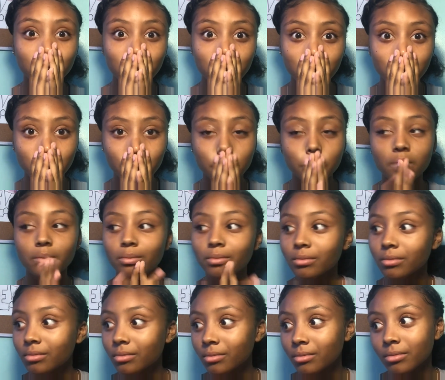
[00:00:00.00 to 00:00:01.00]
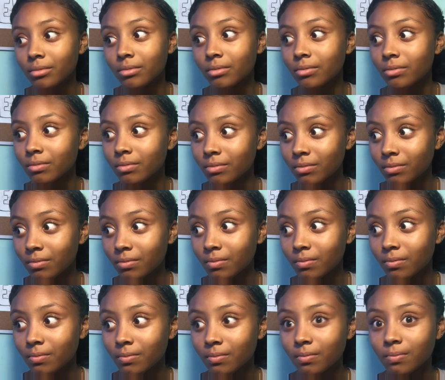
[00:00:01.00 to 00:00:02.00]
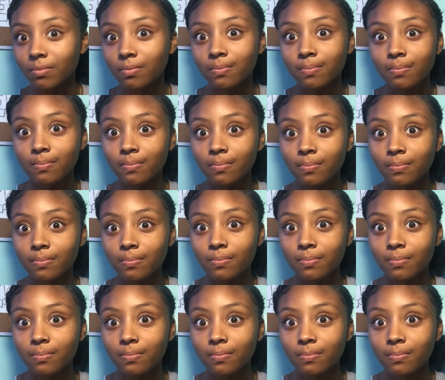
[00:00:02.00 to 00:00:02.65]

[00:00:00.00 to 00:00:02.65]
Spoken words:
[no speech]